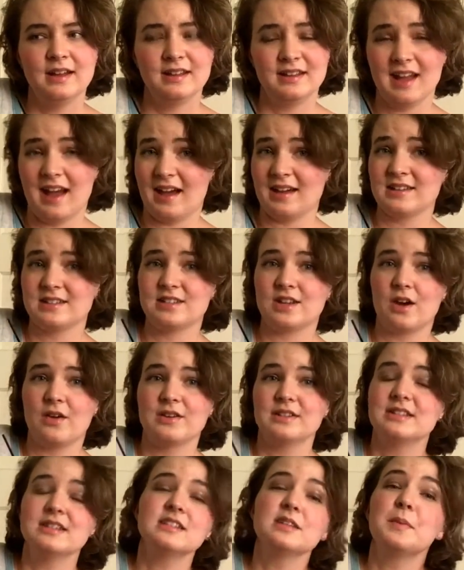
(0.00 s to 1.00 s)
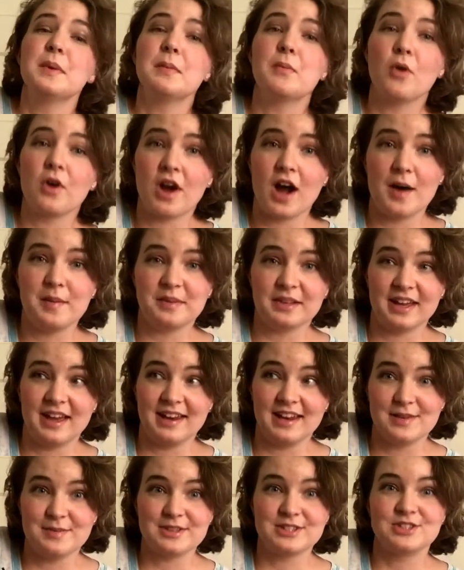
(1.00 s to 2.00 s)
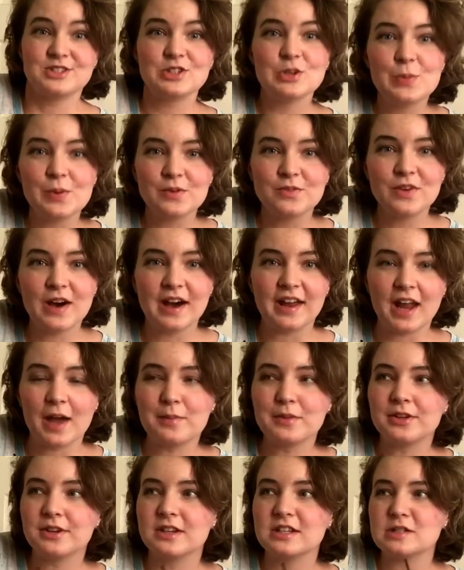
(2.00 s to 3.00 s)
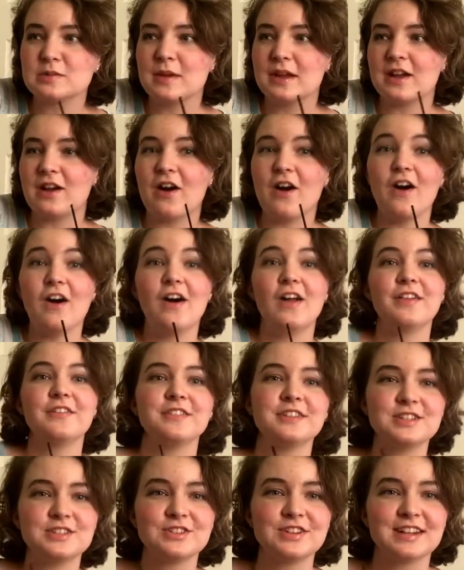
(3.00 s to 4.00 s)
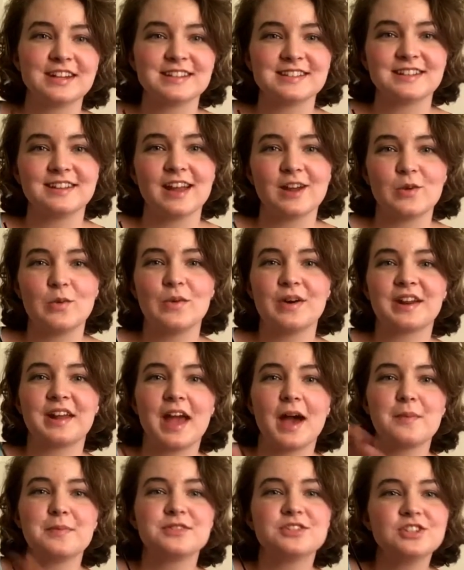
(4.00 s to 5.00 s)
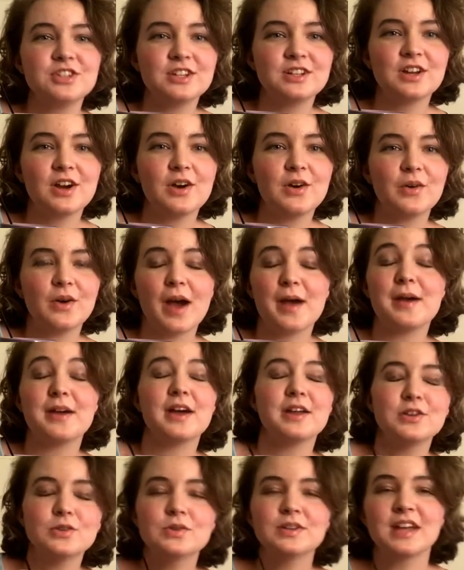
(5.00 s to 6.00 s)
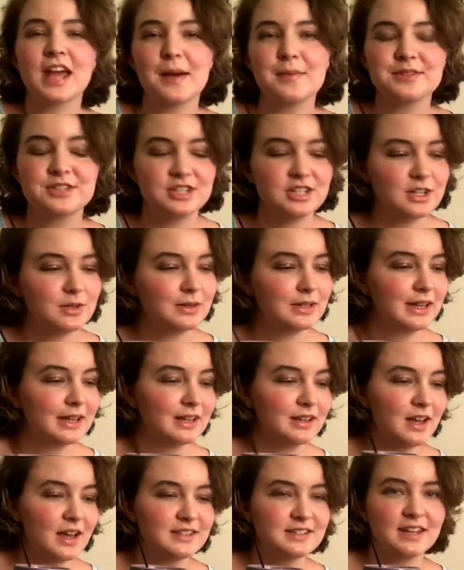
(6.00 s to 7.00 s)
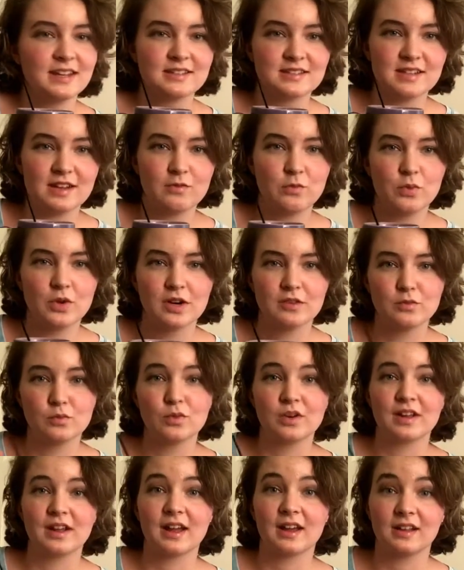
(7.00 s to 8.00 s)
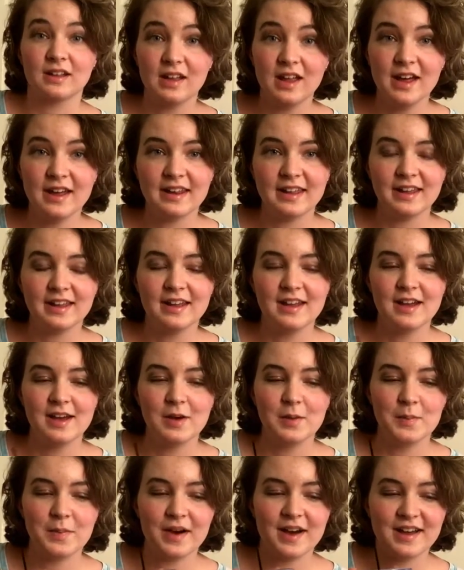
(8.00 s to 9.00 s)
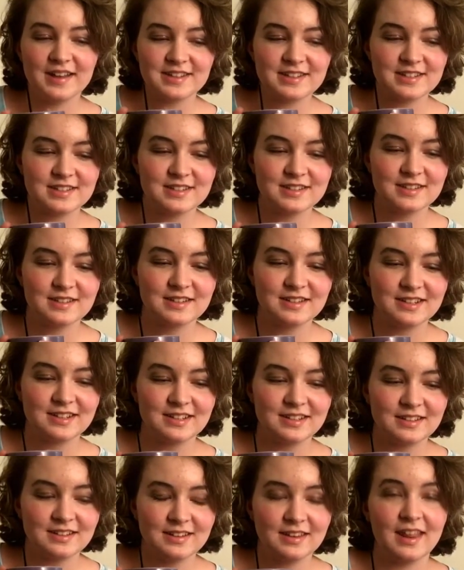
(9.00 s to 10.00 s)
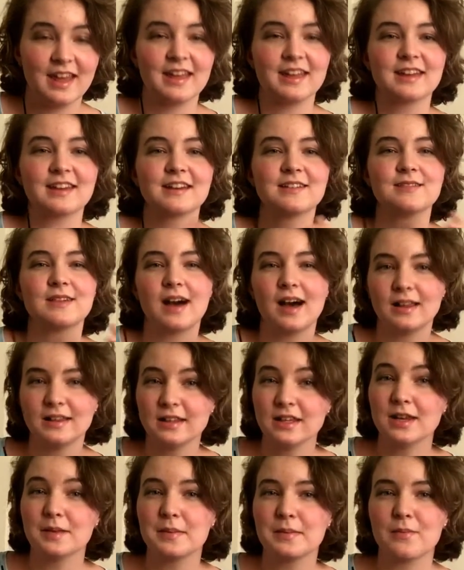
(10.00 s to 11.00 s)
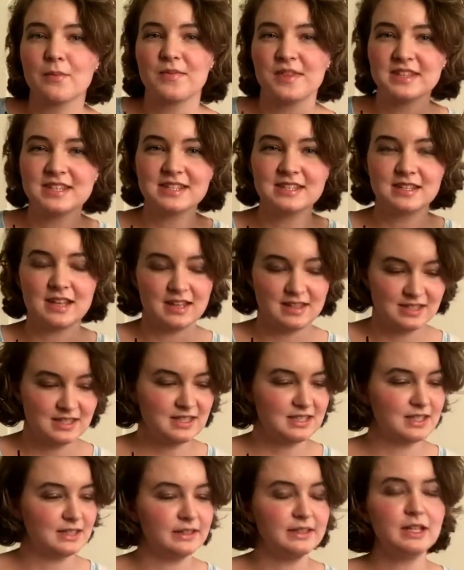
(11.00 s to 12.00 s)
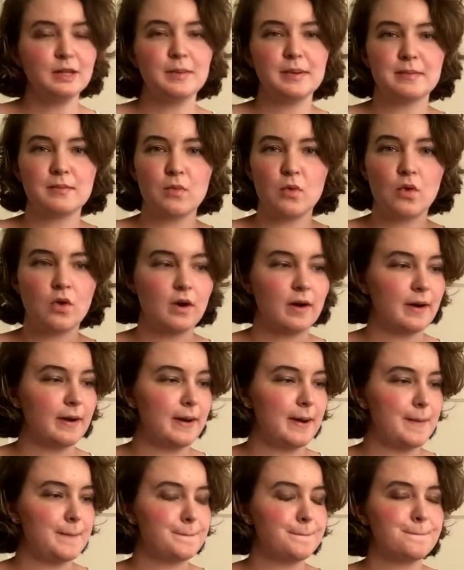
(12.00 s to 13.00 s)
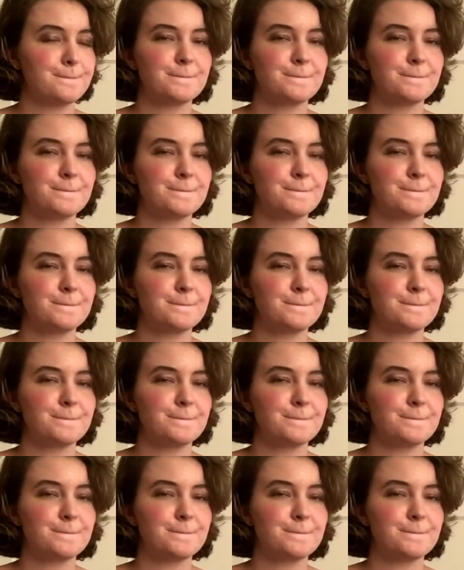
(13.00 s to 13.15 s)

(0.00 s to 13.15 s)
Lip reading: yeah, so it's just a bit more complicated, but super fun. I'm learning to make all these drinks, and like what a cappuccino, I knew what a cappuccino and like a latte and stuff were from working at Kalani, but like a little bit, this is a little bit more, I